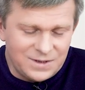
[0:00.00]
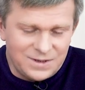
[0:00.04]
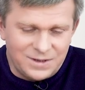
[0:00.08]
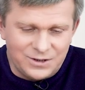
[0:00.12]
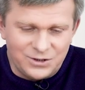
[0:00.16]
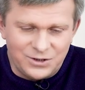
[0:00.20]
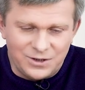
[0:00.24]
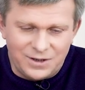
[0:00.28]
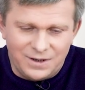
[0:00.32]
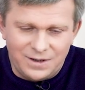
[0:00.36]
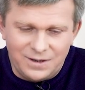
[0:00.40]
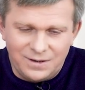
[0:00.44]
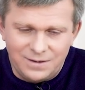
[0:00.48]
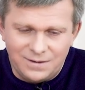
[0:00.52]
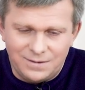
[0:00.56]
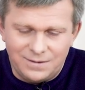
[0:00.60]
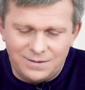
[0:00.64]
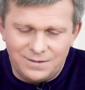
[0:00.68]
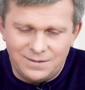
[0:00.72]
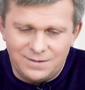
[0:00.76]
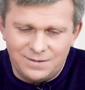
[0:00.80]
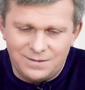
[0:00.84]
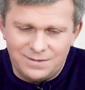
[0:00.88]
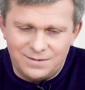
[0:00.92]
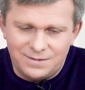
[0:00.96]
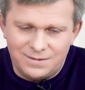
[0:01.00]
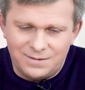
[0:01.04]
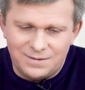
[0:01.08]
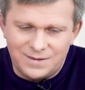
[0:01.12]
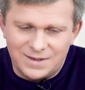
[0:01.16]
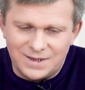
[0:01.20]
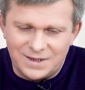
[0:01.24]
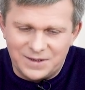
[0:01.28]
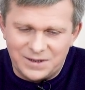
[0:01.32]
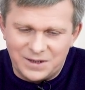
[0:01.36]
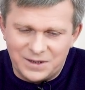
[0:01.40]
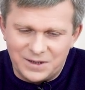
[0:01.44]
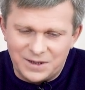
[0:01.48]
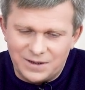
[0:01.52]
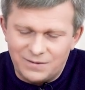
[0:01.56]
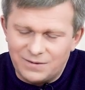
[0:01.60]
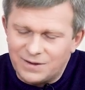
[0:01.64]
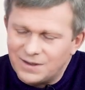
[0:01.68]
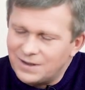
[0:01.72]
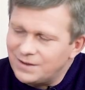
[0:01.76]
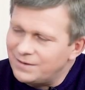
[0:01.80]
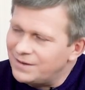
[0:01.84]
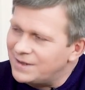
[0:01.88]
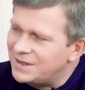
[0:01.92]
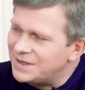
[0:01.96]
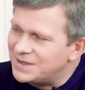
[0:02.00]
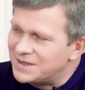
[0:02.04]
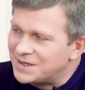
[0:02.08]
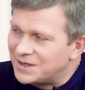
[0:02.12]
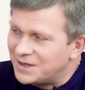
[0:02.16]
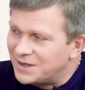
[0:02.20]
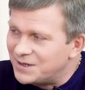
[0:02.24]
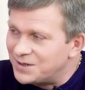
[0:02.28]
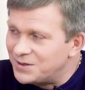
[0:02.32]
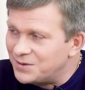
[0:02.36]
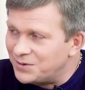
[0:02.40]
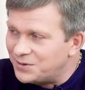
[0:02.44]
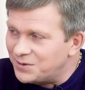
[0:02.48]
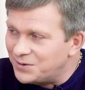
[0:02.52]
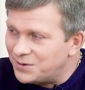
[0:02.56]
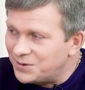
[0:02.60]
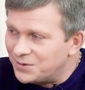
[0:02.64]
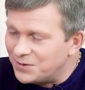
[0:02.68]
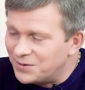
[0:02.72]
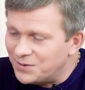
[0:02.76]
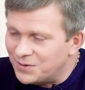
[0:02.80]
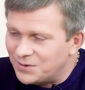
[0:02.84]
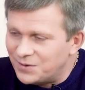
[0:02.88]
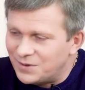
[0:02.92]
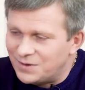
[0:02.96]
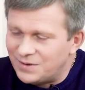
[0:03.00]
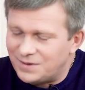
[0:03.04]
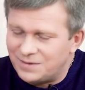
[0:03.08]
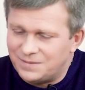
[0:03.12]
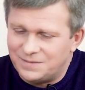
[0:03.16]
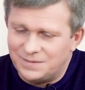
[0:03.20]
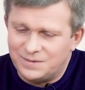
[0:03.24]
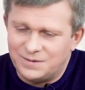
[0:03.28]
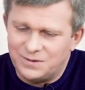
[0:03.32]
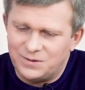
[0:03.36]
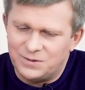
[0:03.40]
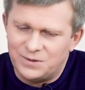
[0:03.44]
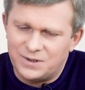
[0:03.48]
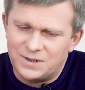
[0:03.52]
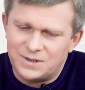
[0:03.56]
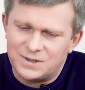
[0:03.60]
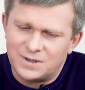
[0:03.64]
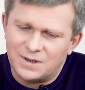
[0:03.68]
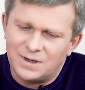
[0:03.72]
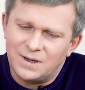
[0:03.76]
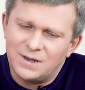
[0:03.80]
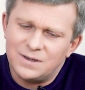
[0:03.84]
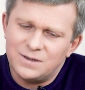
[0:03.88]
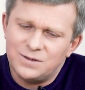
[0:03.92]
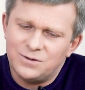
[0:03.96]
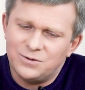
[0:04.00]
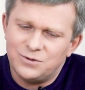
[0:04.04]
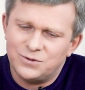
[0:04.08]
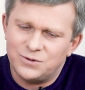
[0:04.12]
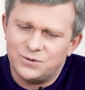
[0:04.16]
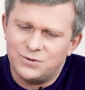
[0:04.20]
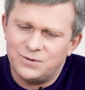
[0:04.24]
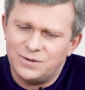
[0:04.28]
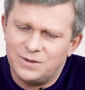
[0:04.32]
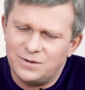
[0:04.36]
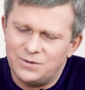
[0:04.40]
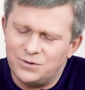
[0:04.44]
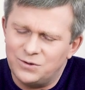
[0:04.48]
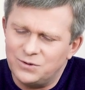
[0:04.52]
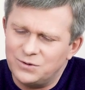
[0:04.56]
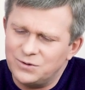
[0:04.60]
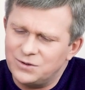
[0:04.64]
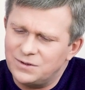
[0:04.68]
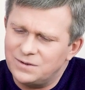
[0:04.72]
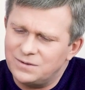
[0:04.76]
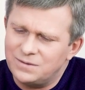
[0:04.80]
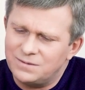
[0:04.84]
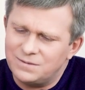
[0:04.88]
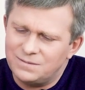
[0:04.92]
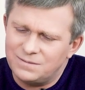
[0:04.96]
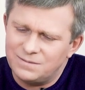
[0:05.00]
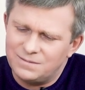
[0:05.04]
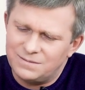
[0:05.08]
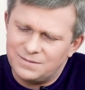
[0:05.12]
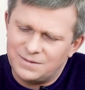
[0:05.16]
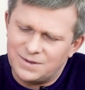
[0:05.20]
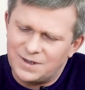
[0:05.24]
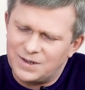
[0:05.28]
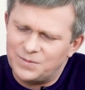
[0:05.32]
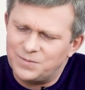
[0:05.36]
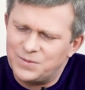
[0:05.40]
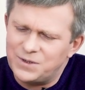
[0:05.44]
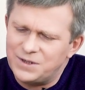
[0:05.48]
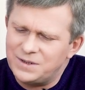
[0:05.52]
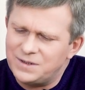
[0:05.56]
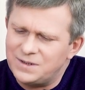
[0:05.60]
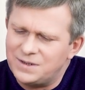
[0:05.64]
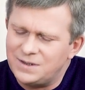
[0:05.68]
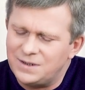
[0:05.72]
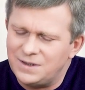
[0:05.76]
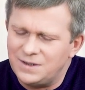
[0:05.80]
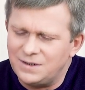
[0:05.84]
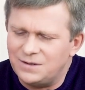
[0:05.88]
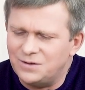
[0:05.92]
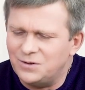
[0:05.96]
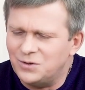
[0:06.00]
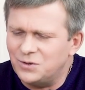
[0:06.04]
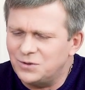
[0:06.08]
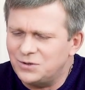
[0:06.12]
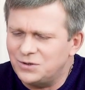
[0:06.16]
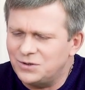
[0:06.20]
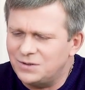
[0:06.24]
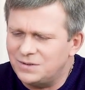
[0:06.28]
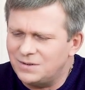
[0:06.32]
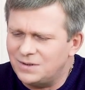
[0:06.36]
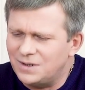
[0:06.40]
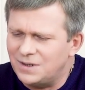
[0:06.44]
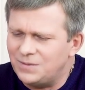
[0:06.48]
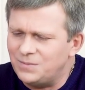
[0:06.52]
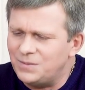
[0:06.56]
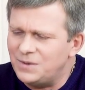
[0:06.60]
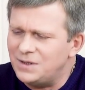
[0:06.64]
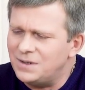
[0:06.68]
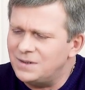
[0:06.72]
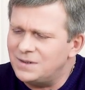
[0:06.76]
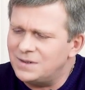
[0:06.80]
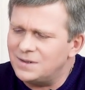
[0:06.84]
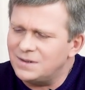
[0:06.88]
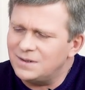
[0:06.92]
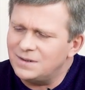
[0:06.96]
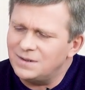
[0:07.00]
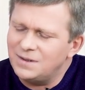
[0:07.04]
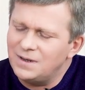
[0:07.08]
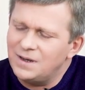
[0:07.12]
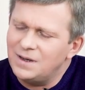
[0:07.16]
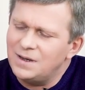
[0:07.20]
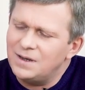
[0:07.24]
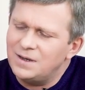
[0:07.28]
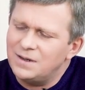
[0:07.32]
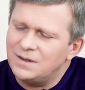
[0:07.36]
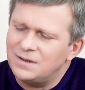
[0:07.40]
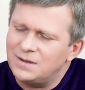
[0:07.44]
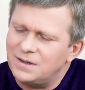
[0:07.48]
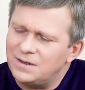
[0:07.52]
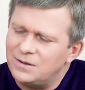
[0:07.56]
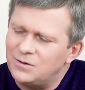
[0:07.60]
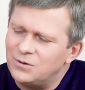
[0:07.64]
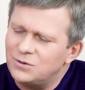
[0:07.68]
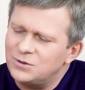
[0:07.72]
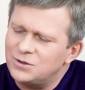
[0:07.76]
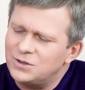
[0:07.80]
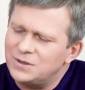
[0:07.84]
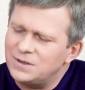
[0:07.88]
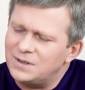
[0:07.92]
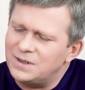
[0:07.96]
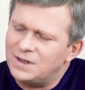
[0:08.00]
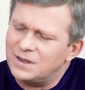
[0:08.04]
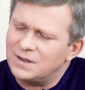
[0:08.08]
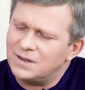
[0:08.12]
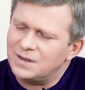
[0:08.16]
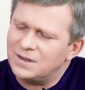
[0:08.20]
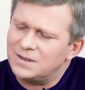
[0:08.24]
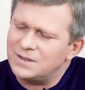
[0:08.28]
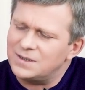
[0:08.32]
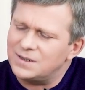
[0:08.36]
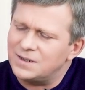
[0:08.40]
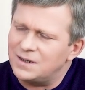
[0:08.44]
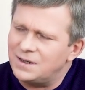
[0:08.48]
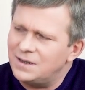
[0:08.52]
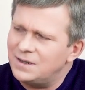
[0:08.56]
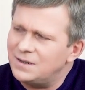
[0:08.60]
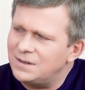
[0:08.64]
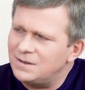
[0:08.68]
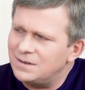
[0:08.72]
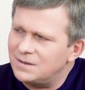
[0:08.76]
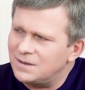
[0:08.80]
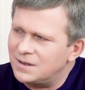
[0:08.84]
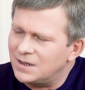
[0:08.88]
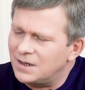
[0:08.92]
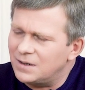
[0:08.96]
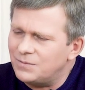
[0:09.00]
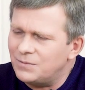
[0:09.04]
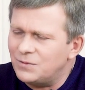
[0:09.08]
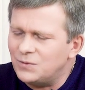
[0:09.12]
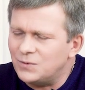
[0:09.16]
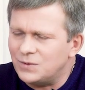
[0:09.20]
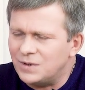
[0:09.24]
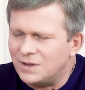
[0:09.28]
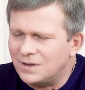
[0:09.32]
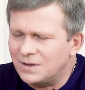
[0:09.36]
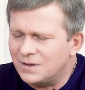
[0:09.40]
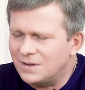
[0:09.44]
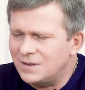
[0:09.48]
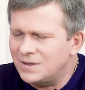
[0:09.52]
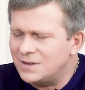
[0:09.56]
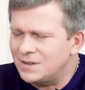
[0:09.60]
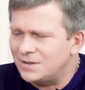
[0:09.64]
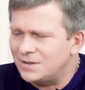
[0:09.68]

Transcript: But, unfortunately, Satan in your head says otherwise. He says that you should gain, you should achieve, you should prove.